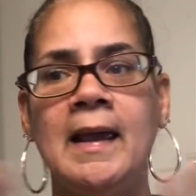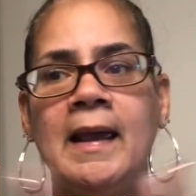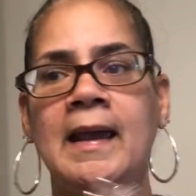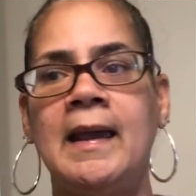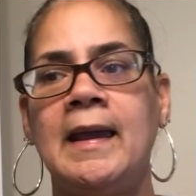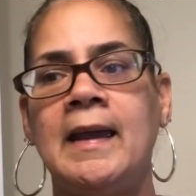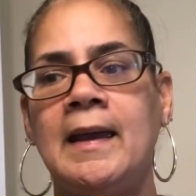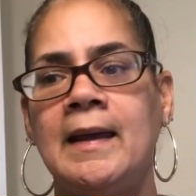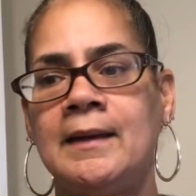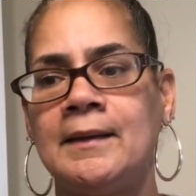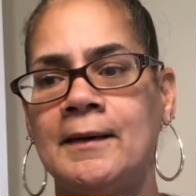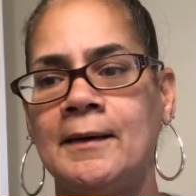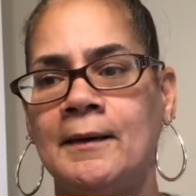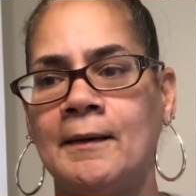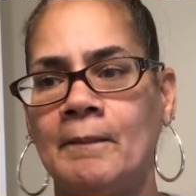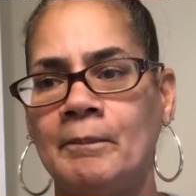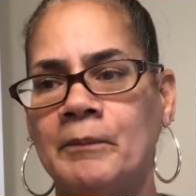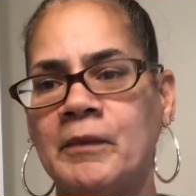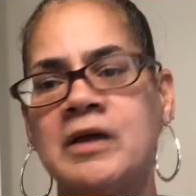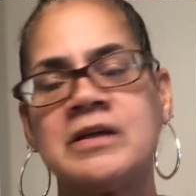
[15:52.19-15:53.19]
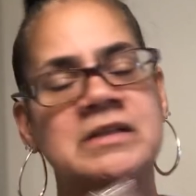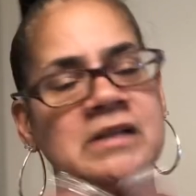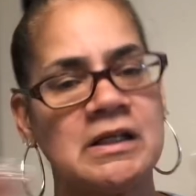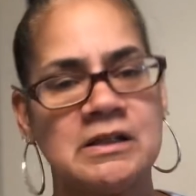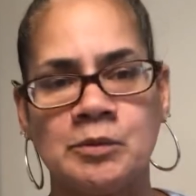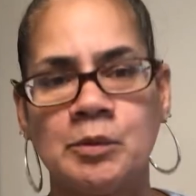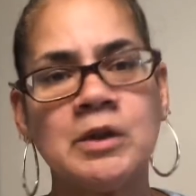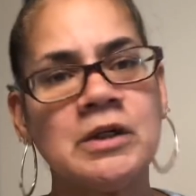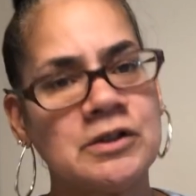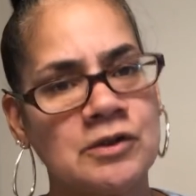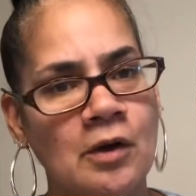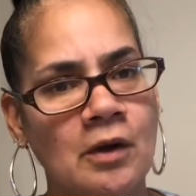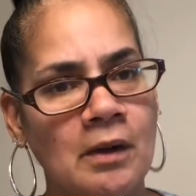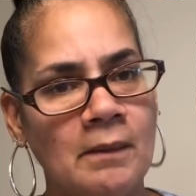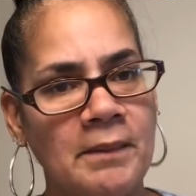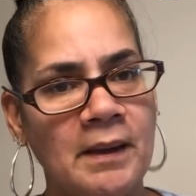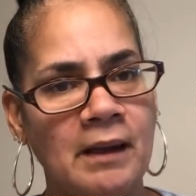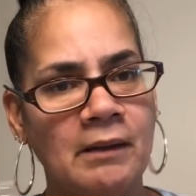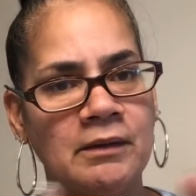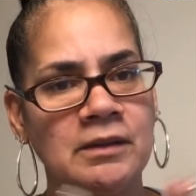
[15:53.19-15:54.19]
And um, because that's what it's all
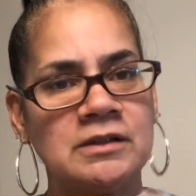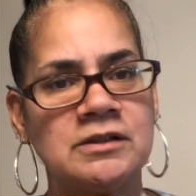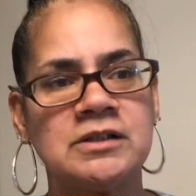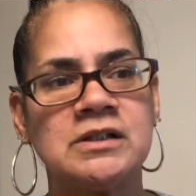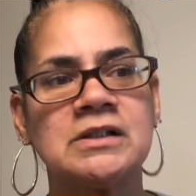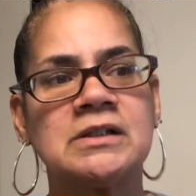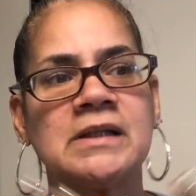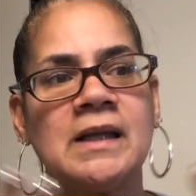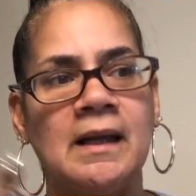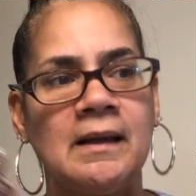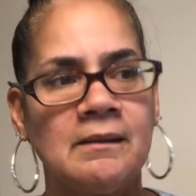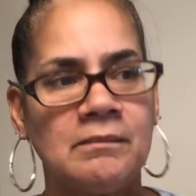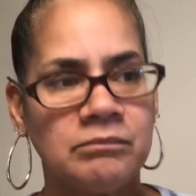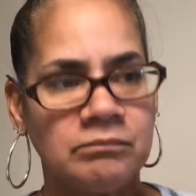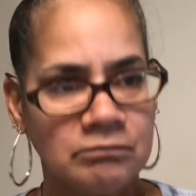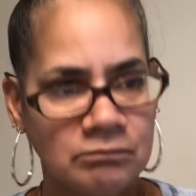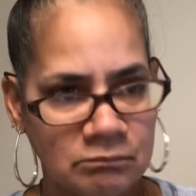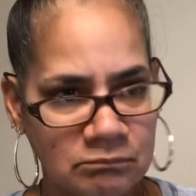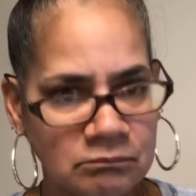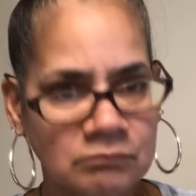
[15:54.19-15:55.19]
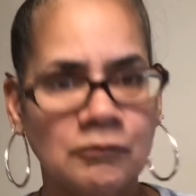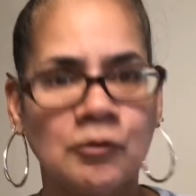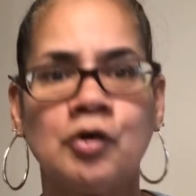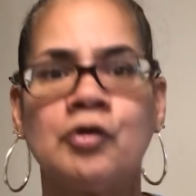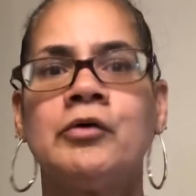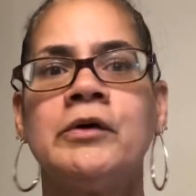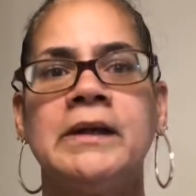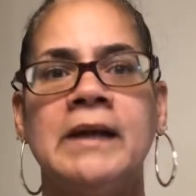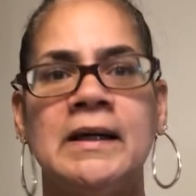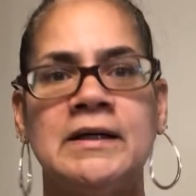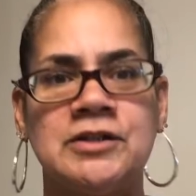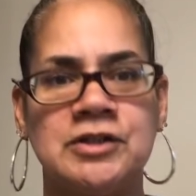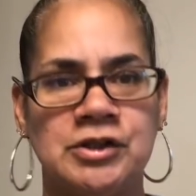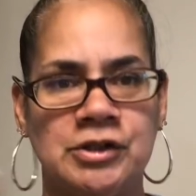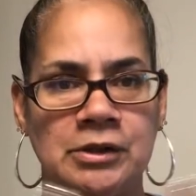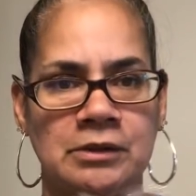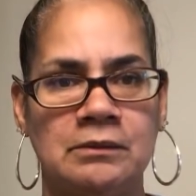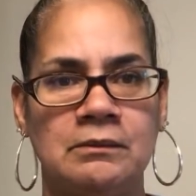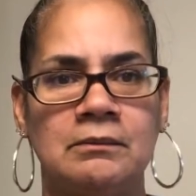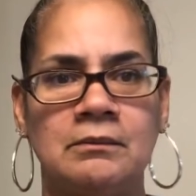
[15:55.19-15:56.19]
about. It's just like
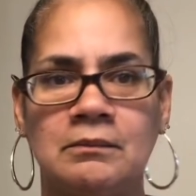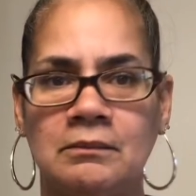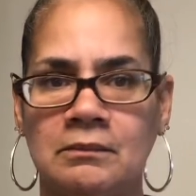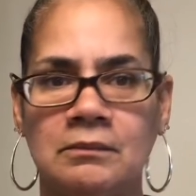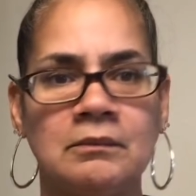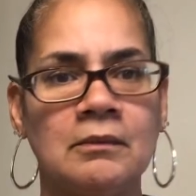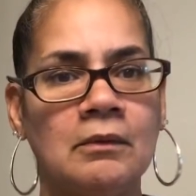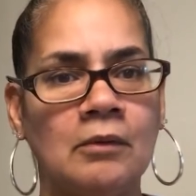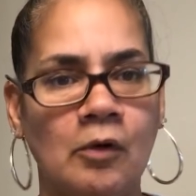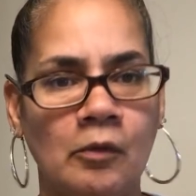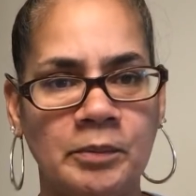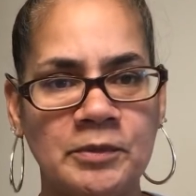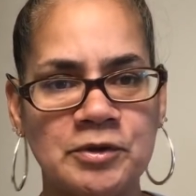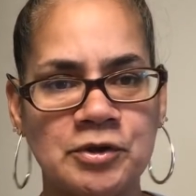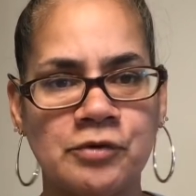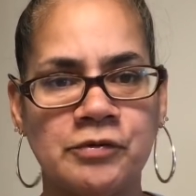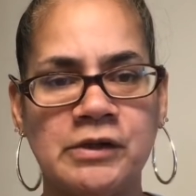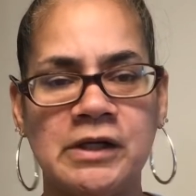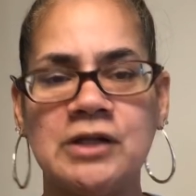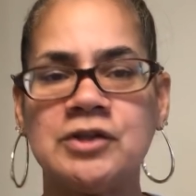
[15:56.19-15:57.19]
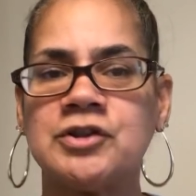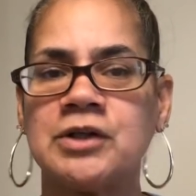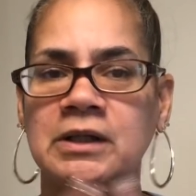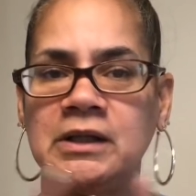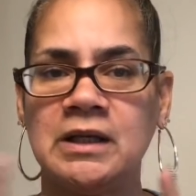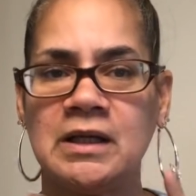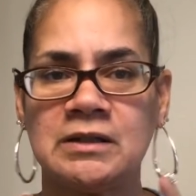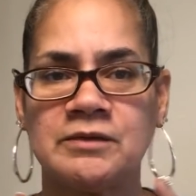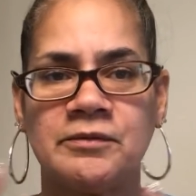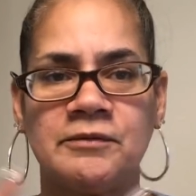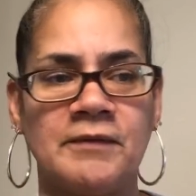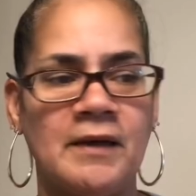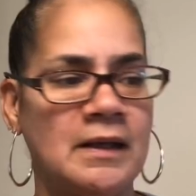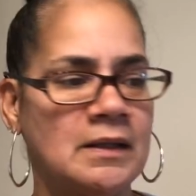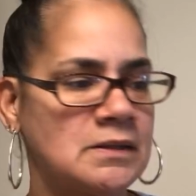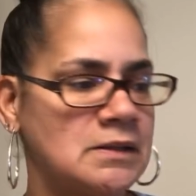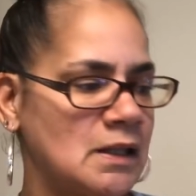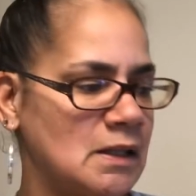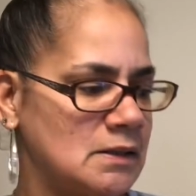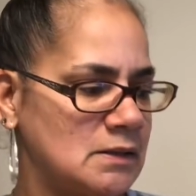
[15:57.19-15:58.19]
creation, a whole bunch of creation. And that's for
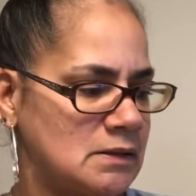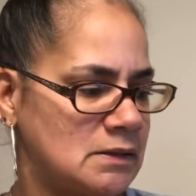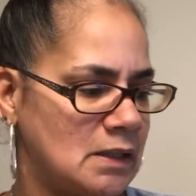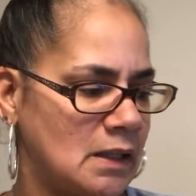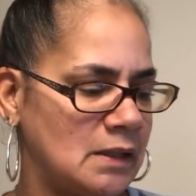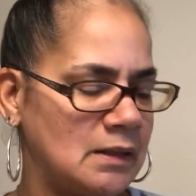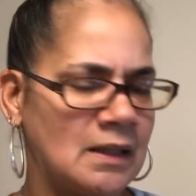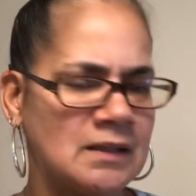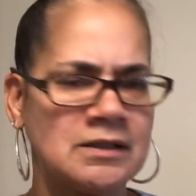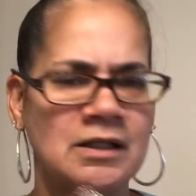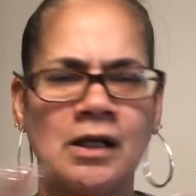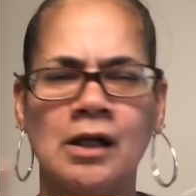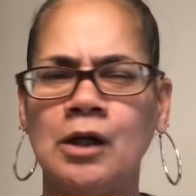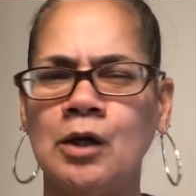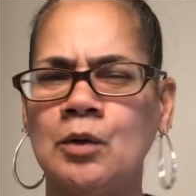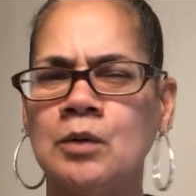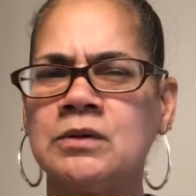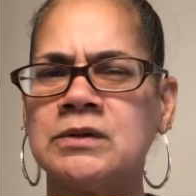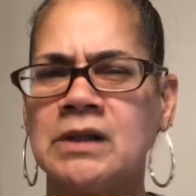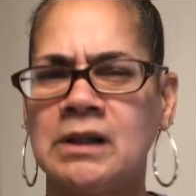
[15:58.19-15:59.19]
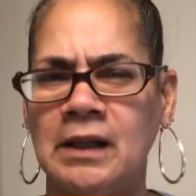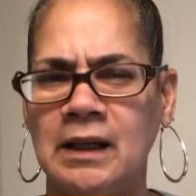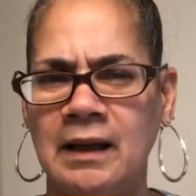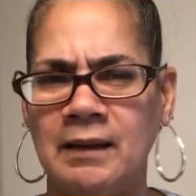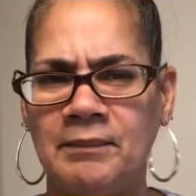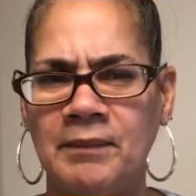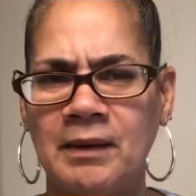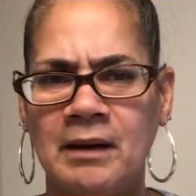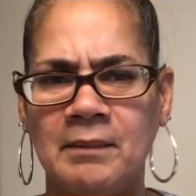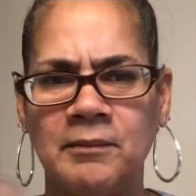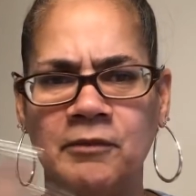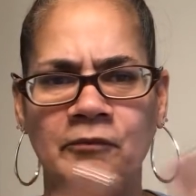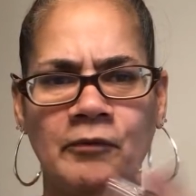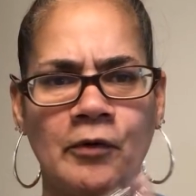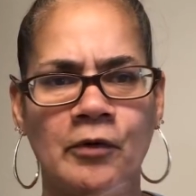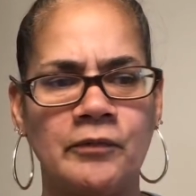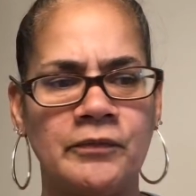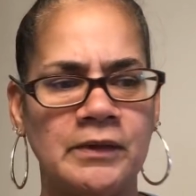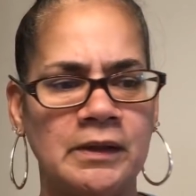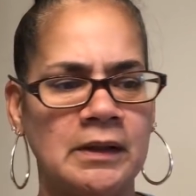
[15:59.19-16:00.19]
Valentine's Day. That's a clothes collab that I'm
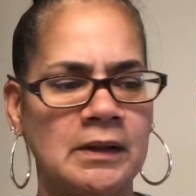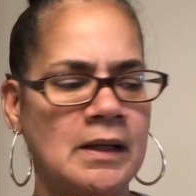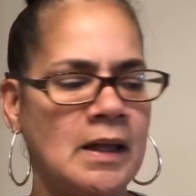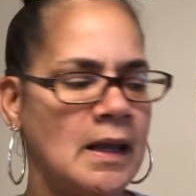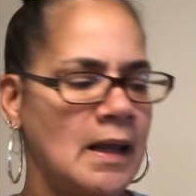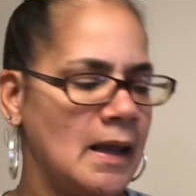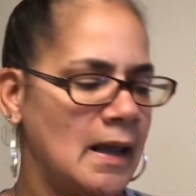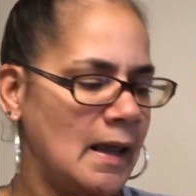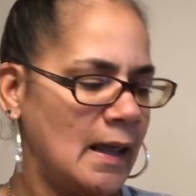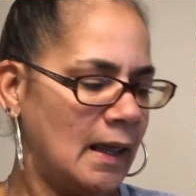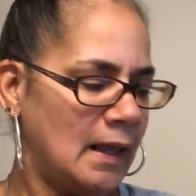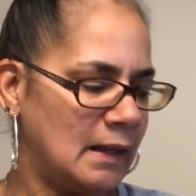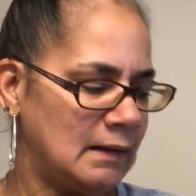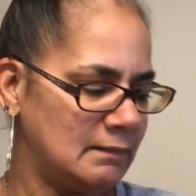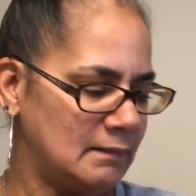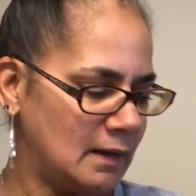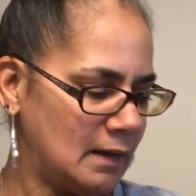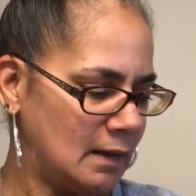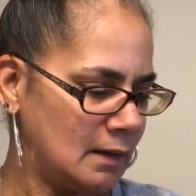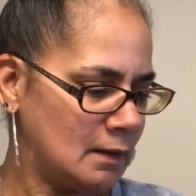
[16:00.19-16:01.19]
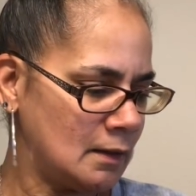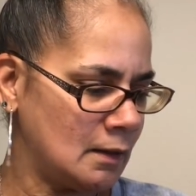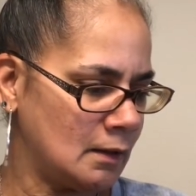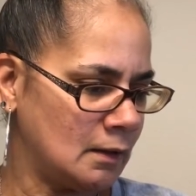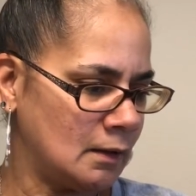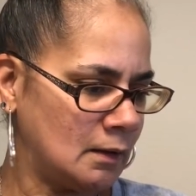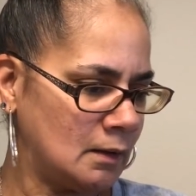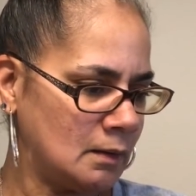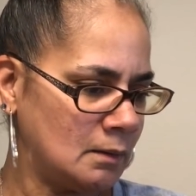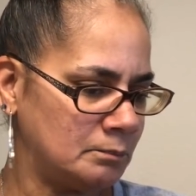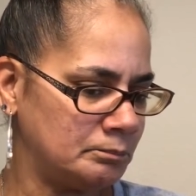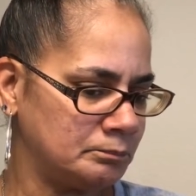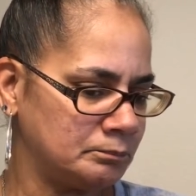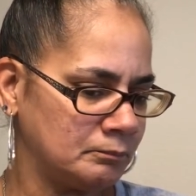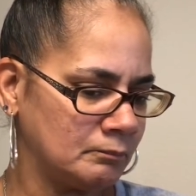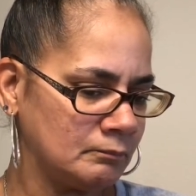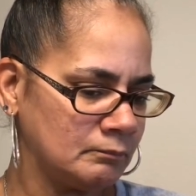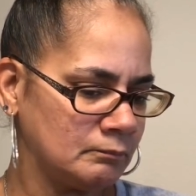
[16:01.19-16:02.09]
involved in. And then um,